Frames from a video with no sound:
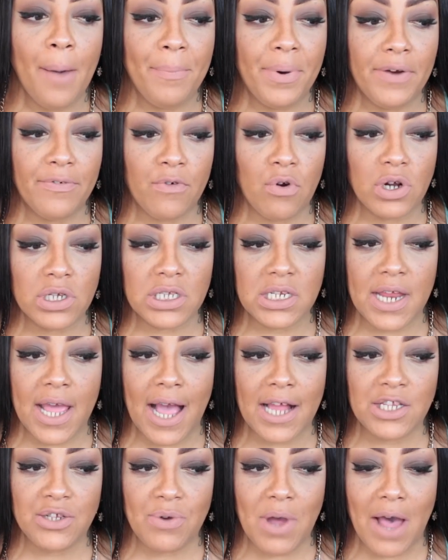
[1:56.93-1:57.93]
But of course today
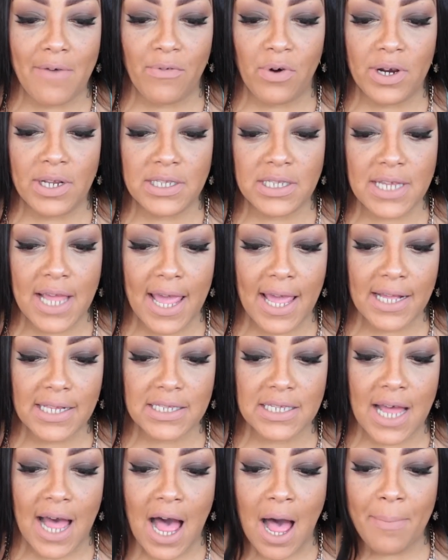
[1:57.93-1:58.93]
I do have on a tank
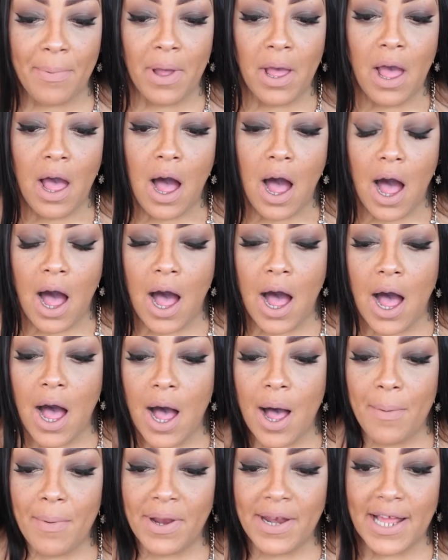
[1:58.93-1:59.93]
top,
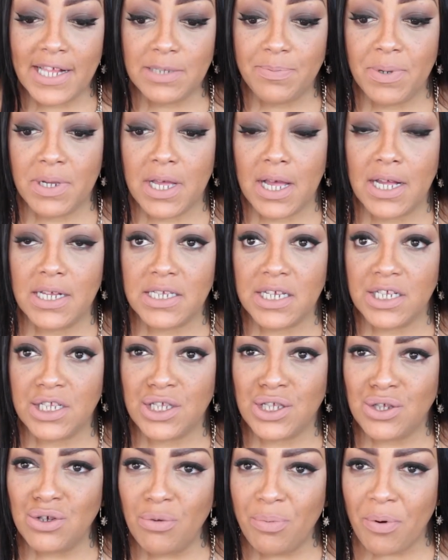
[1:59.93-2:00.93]
um, and that's because
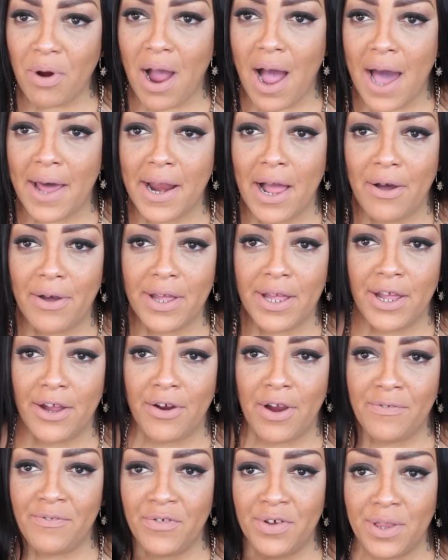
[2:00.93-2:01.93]
it's super hot out
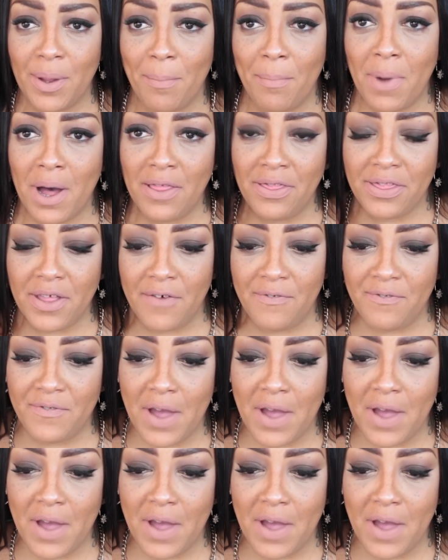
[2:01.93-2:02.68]
here for the month of